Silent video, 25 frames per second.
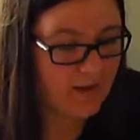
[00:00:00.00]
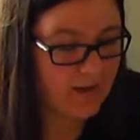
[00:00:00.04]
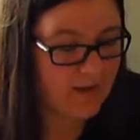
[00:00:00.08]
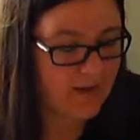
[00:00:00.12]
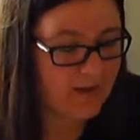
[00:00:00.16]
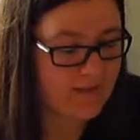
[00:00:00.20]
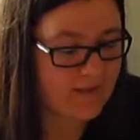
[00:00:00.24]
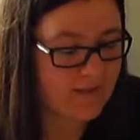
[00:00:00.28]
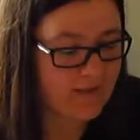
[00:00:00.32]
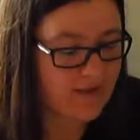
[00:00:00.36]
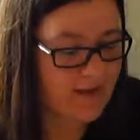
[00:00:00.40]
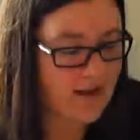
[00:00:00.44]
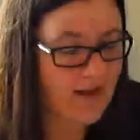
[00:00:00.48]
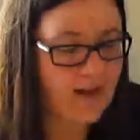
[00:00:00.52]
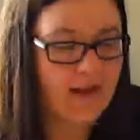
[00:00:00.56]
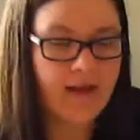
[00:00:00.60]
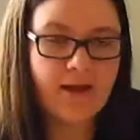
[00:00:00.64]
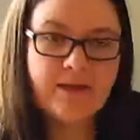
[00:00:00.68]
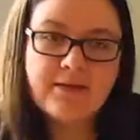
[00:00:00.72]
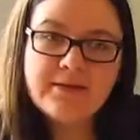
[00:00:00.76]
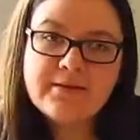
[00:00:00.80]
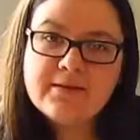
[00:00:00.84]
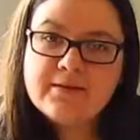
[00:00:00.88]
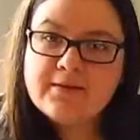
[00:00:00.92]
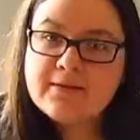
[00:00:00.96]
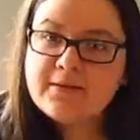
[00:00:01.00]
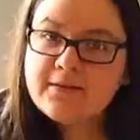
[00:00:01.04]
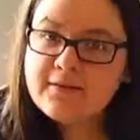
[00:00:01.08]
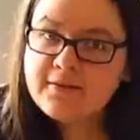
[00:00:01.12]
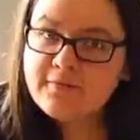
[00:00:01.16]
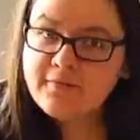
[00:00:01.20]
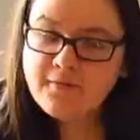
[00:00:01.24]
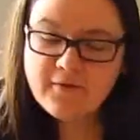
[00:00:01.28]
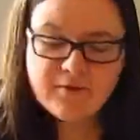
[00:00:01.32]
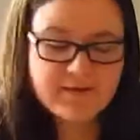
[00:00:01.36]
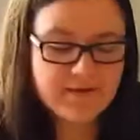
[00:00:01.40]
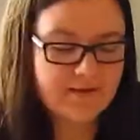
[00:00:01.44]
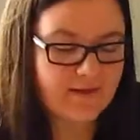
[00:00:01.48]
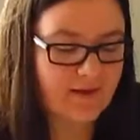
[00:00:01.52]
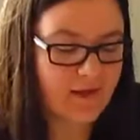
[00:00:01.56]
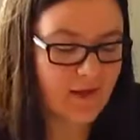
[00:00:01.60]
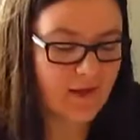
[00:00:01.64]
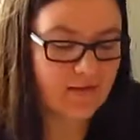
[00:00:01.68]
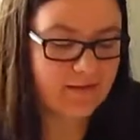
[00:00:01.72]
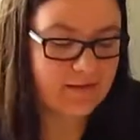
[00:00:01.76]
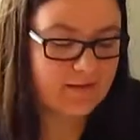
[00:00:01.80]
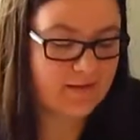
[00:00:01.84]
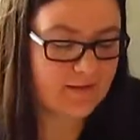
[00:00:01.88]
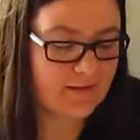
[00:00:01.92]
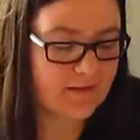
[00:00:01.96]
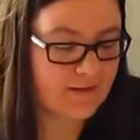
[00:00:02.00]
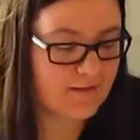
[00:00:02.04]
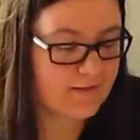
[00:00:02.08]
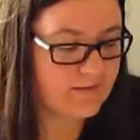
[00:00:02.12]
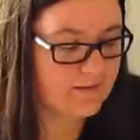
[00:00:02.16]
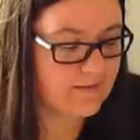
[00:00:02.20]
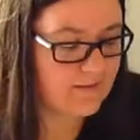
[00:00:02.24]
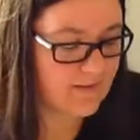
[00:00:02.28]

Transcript: and then it has voice cast in it.